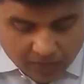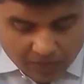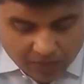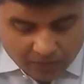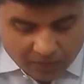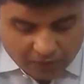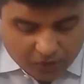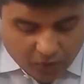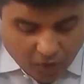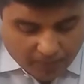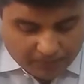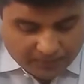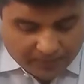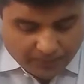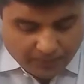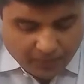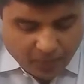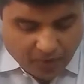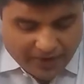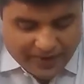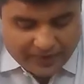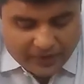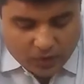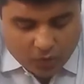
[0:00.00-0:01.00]
from the
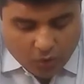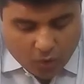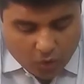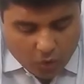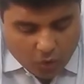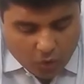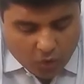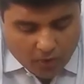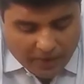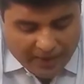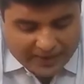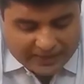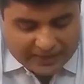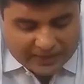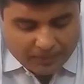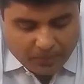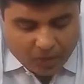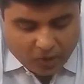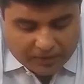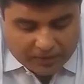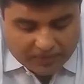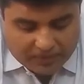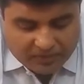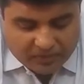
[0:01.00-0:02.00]
point O at the
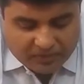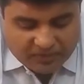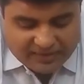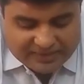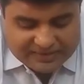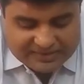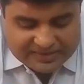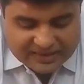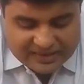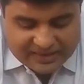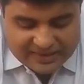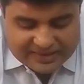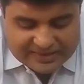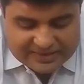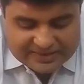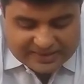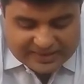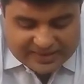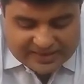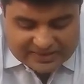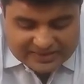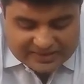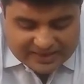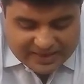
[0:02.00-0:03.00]
bottom of the vessel
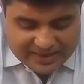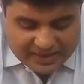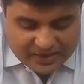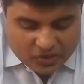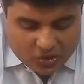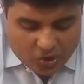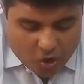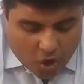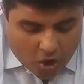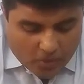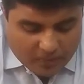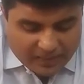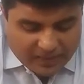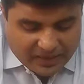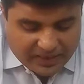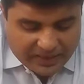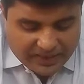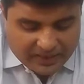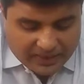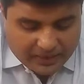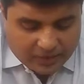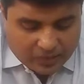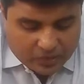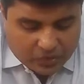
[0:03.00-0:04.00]
is incident
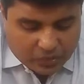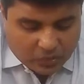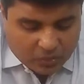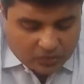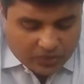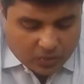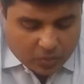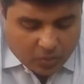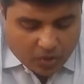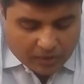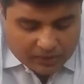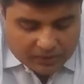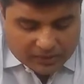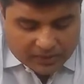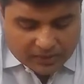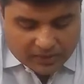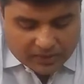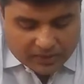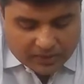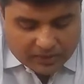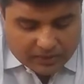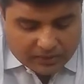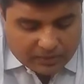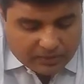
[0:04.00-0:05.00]
normally to the
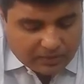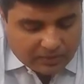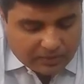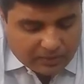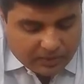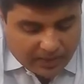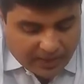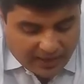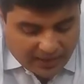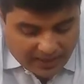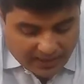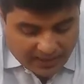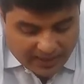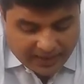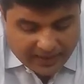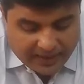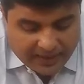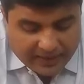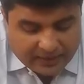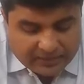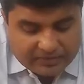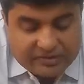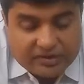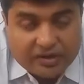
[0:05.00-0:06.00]
water
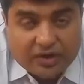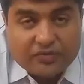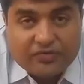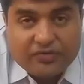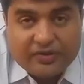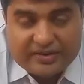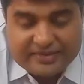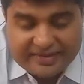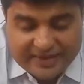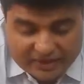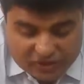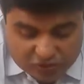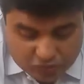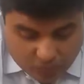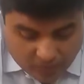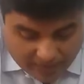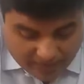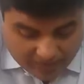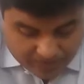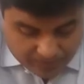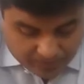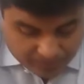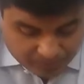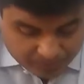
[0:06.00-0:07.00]
air surface
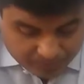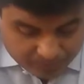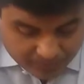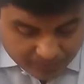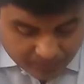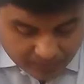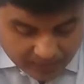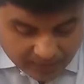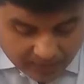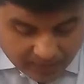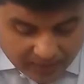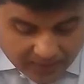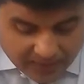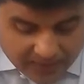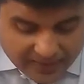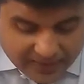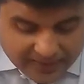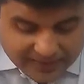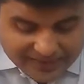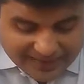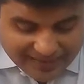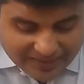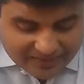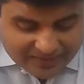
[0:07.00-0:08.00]
XY.
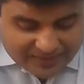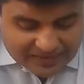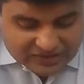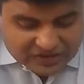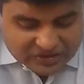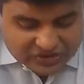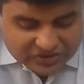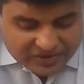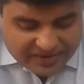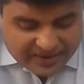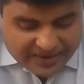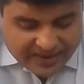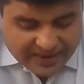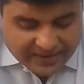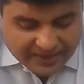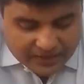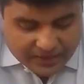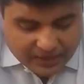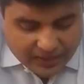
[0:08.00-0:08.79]
It travels straight